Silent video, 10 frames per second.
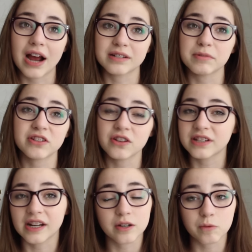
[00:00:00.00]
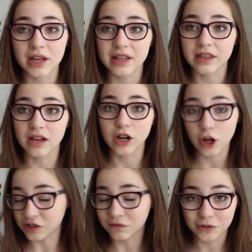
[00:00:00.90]
and I'm associated with
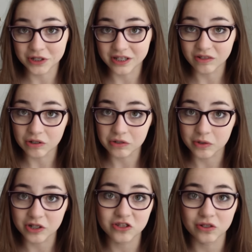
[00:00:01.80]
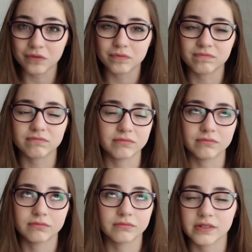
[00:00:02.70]
loads of 14-year-olds, so I just sort of
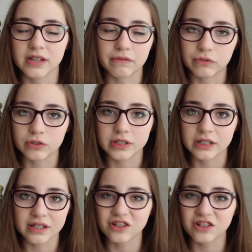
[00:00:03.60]
say 14.